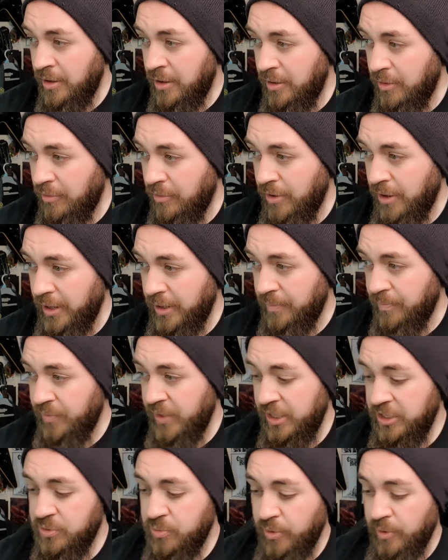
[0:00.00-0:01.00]
Right,
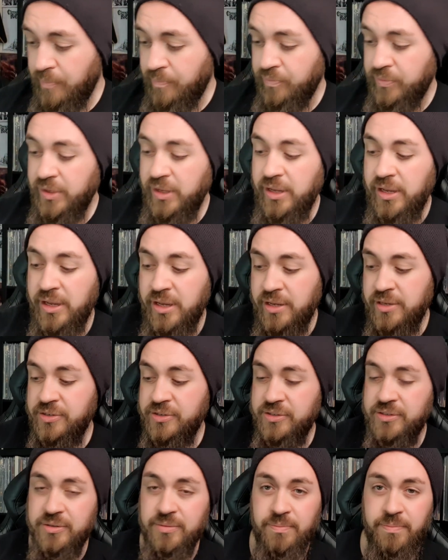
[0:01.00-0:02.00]
next one
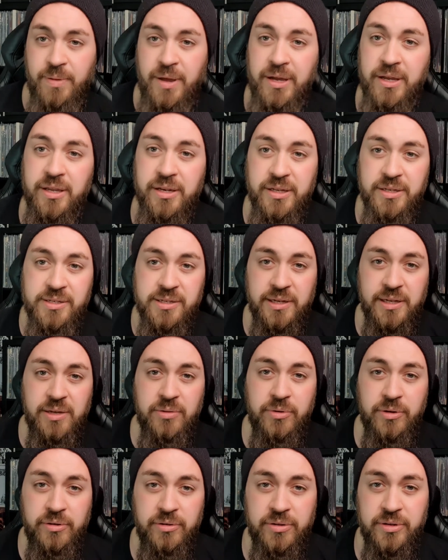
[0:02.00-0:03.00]
is back in Italy.
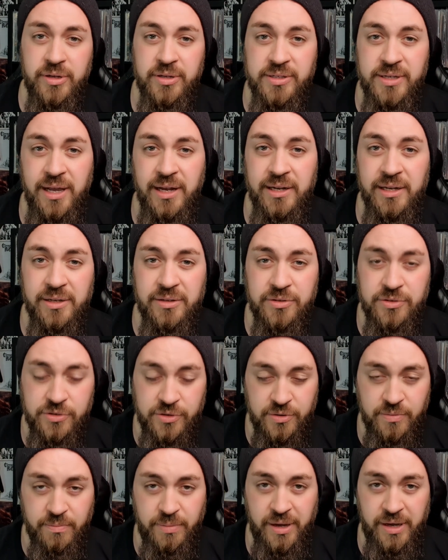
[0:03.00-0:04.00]
We're an Italian
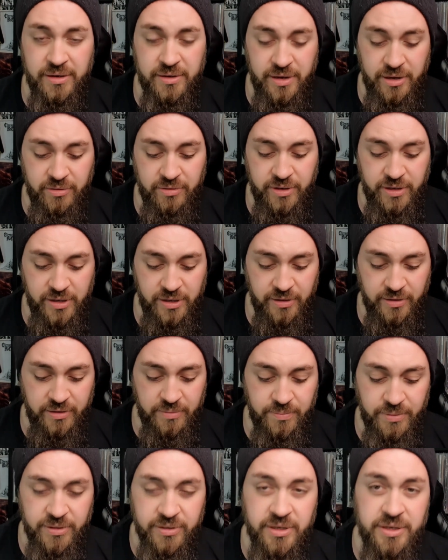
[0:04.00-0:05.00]
doom band now here,
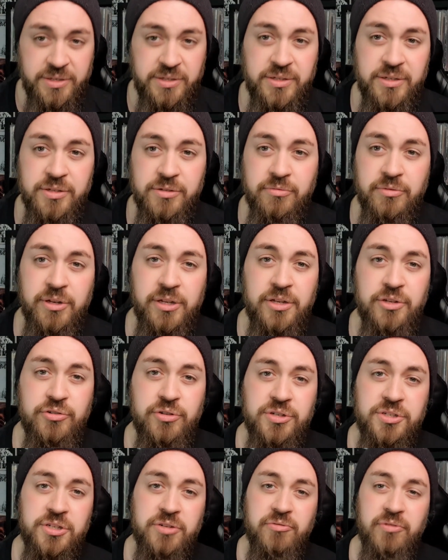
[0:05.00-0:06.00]
but this is a really
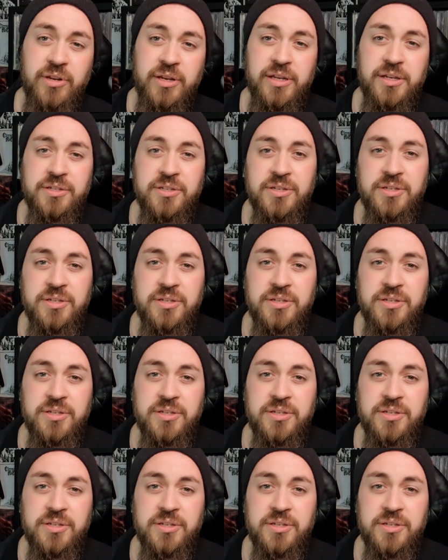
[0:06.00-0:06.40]
interesting release.